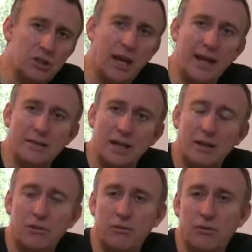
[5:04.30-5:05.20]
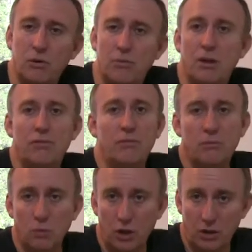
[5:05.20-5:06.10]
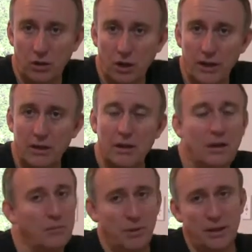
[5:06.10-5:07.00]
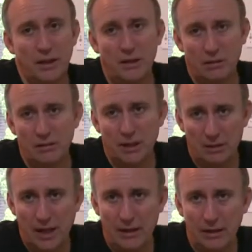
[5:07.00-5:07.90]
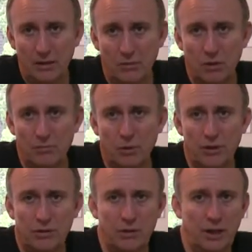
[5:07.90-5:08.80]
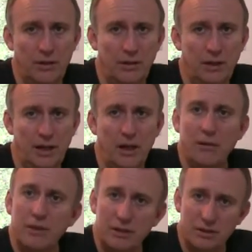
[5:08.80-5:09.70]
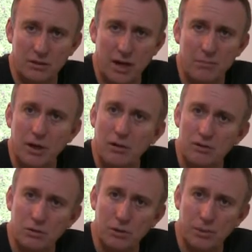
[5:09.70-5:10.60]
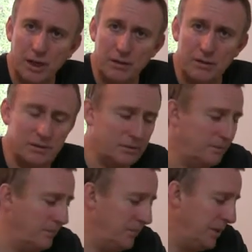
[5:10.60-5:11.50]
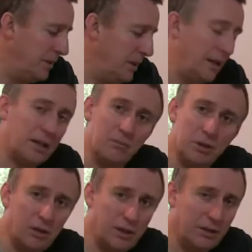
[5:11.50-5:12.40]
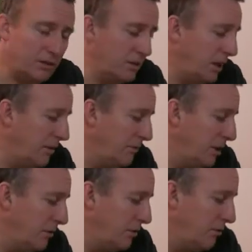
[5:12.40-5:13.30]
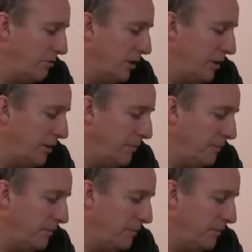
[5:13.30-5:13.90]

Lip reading: can take the form of workaholic, but they're an addict at one point or another in their life. That's the grandparents or the parents. And it can be on either side, mother or father.